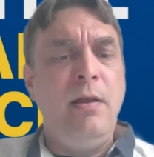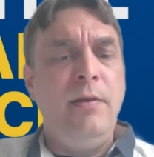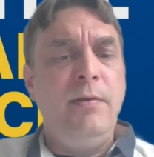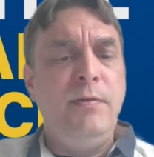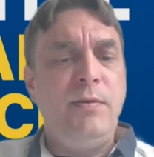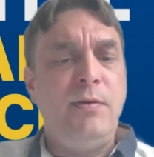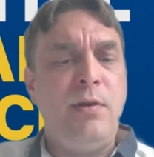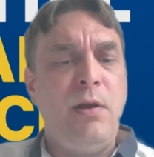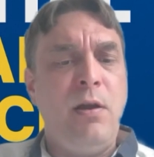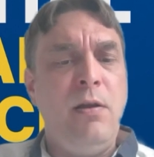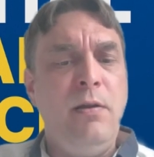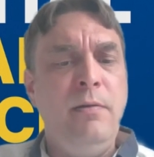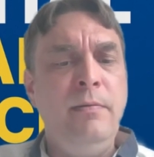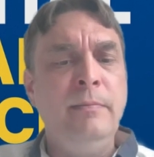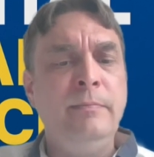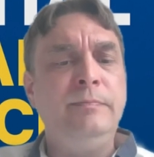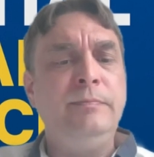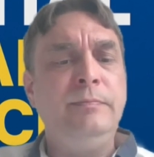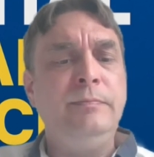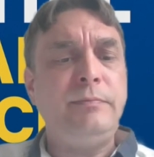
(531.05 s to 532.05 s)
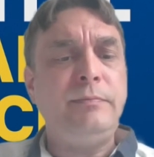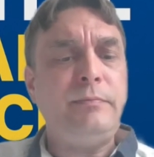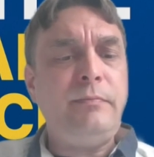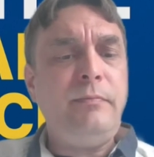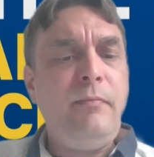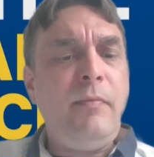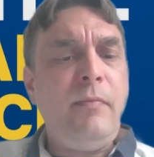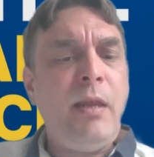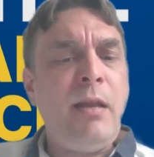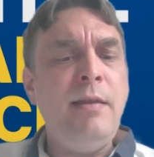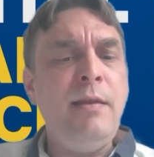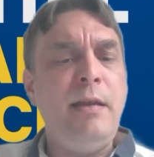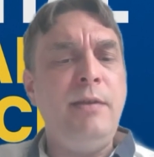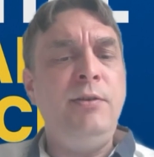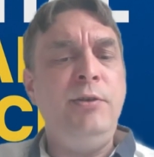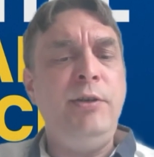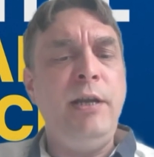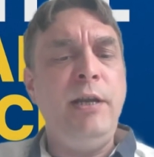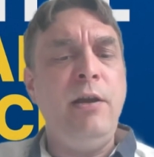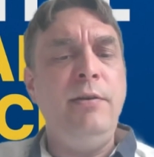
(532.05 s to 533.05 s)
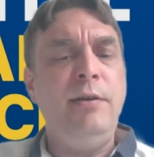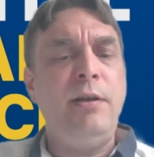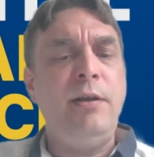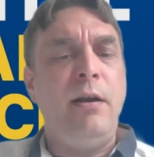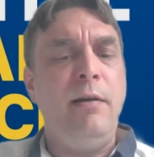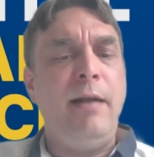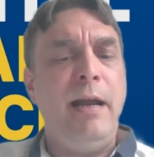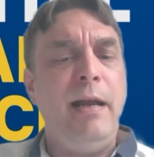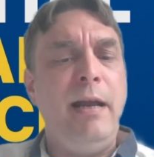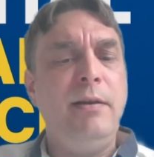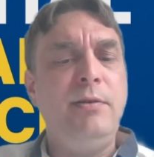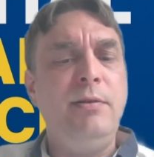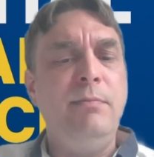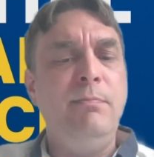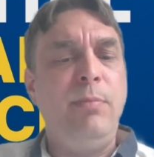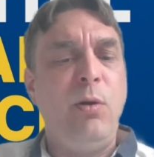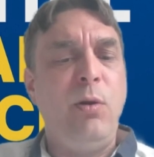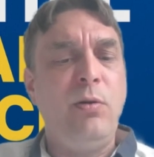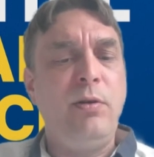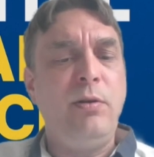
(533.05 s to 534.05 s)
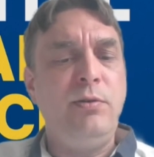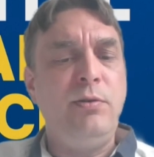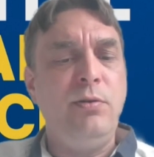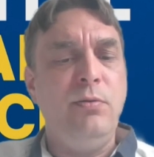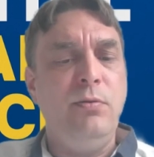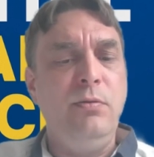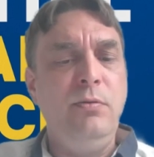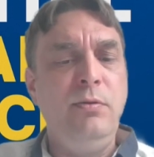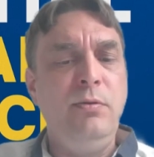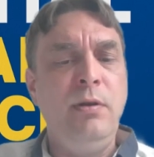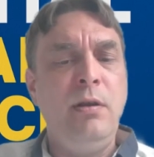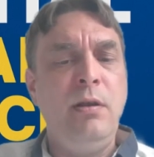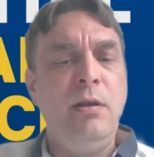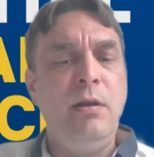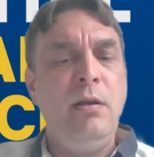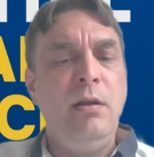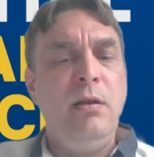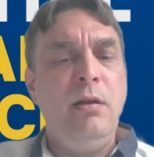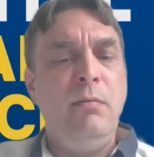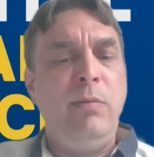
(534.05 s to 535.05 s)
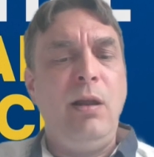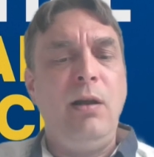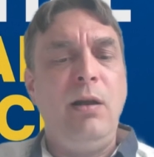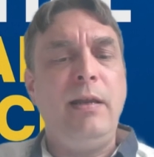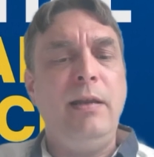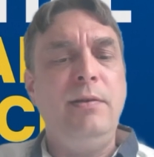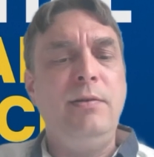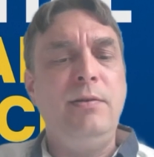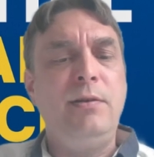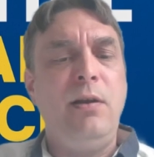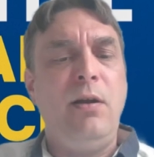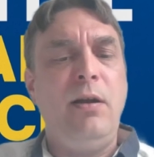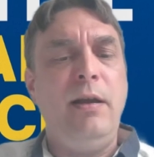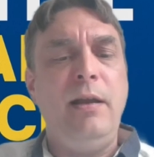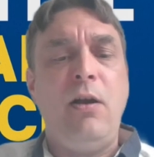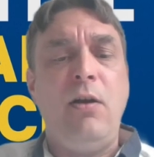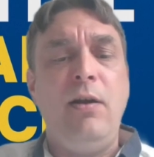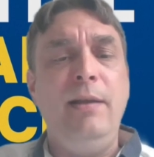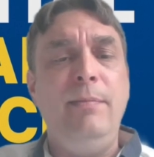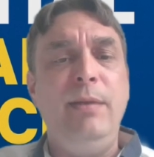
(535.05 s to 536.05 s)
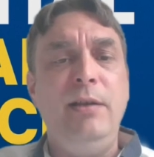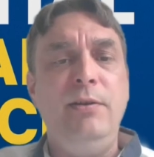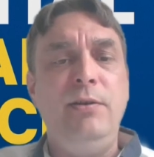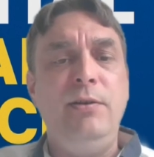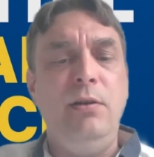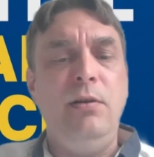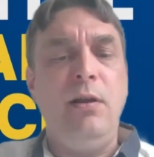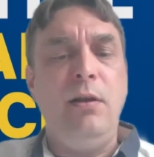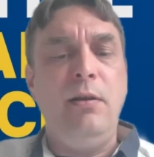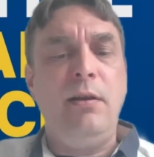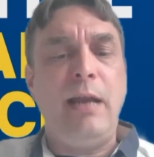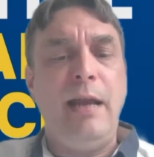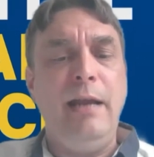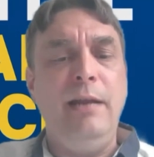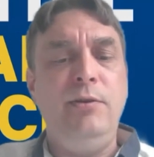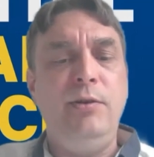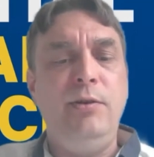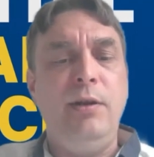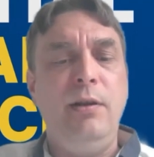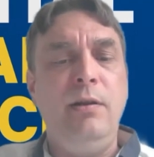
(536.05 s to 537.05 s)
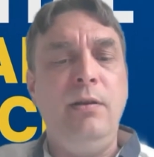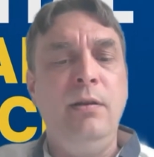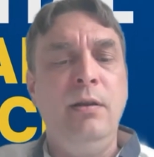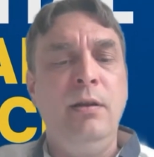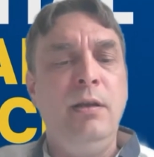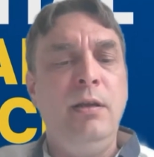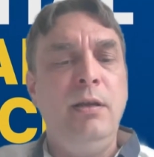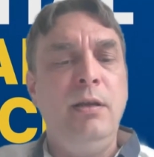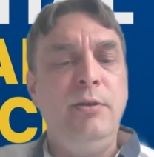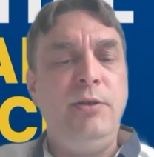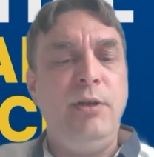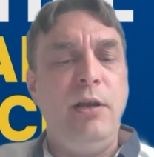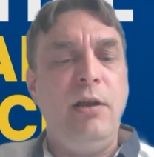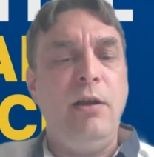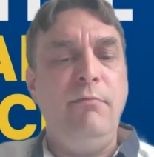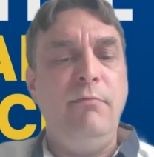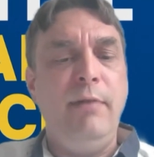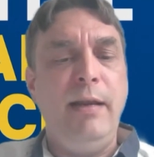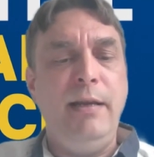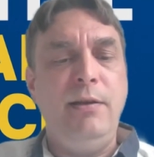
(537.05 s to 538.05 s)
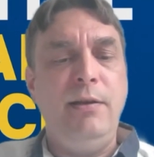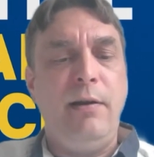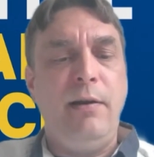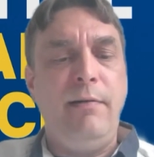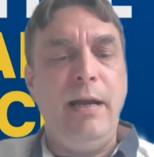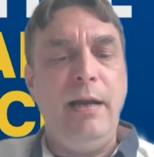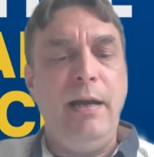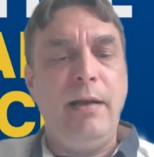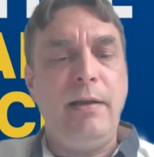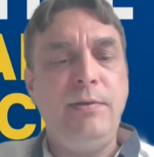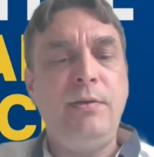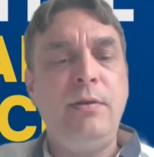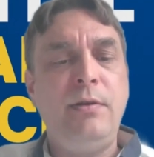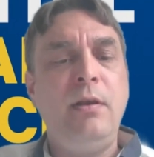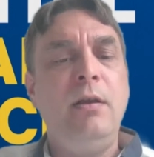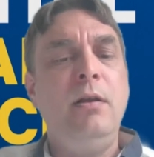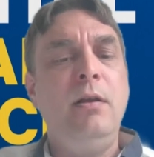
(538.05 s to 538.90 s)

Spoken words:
So there's GeoDirect and blocker tools, plugins like IP2 location, geo redirects.